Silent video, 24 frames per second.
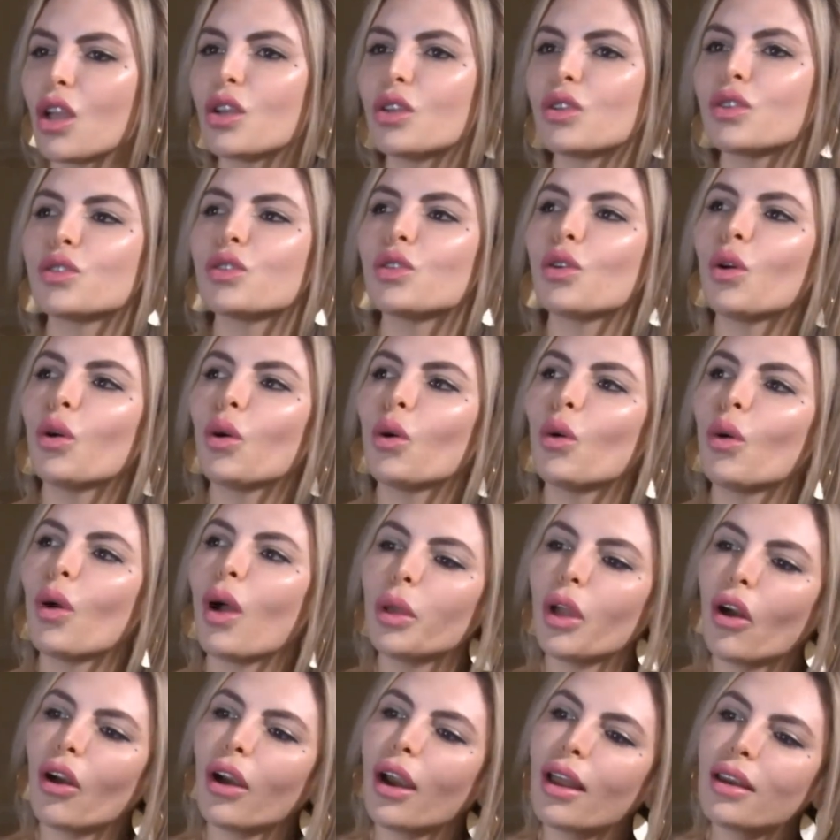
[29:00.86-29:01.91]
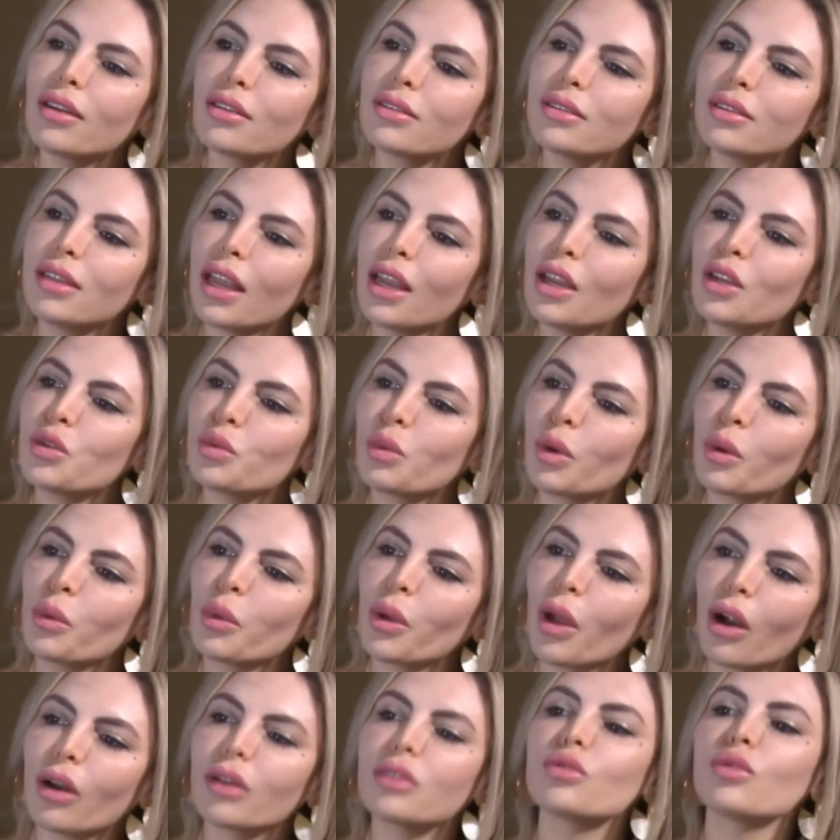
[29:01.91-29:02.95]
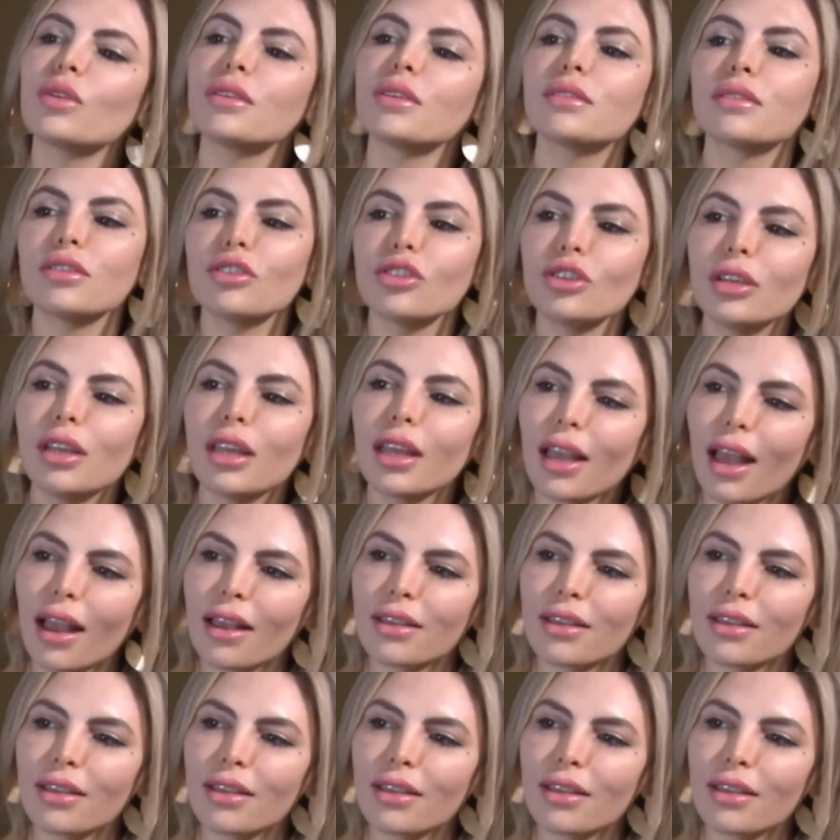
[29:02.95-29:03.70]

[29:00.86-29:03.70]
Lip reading: So we are at a stage where we are transitioning